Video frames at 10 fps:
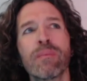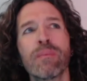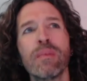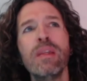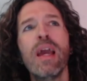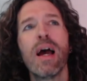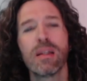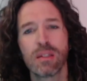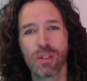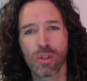
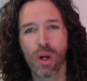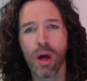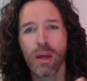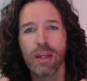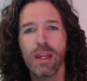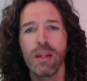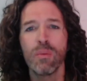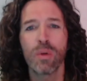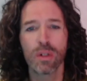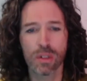yes, the drawing
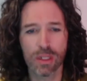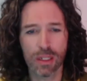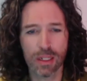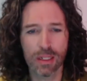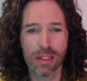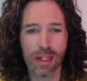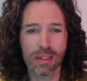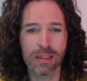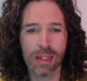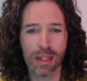inwards, the
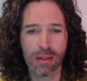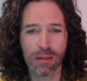condensing.